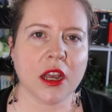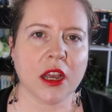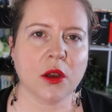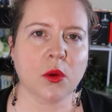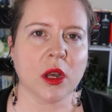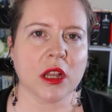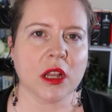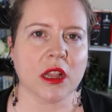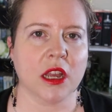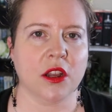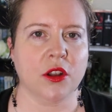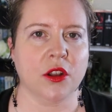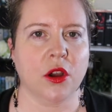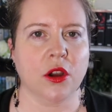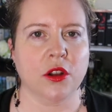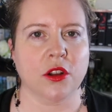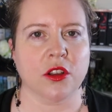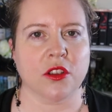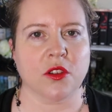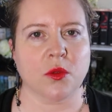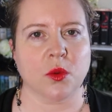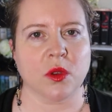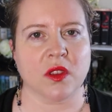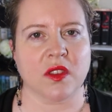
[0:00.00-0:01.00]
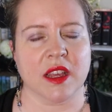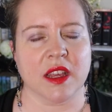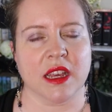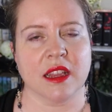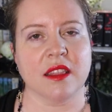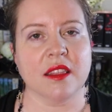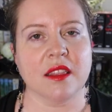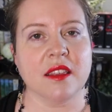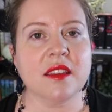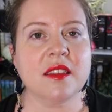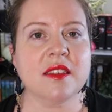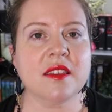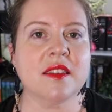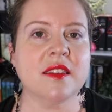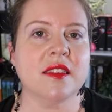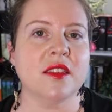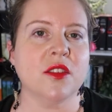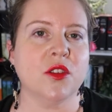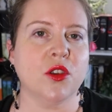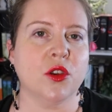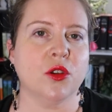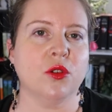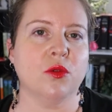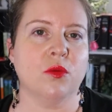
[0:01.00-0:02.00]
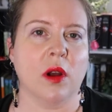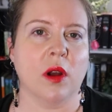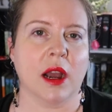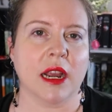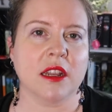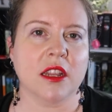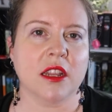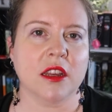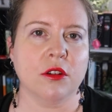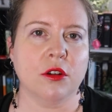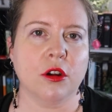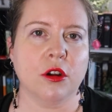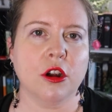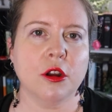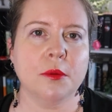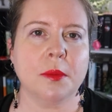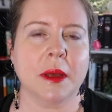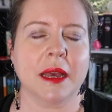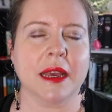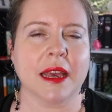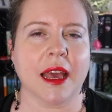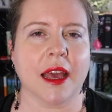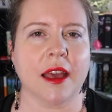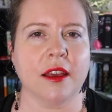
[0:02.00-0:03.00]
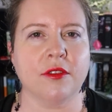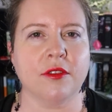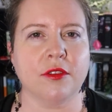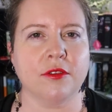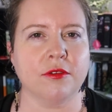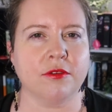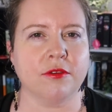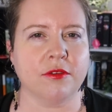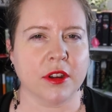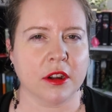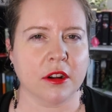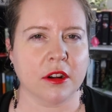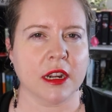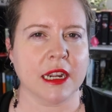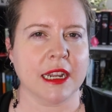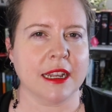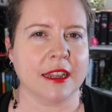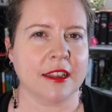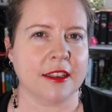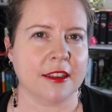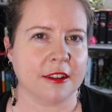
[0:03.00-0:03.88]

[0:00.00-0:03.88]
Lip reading: quickly noticed was that this new writing group gave very